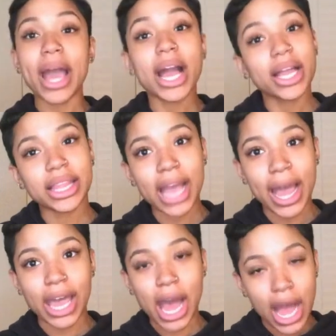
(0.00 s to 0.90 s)
I got the
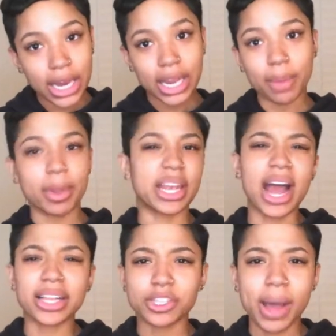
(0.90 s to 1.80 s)
iconic, but
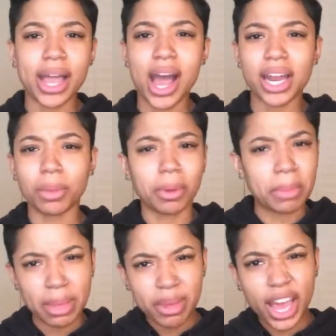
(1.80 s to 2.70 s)
not so iconic, but maybe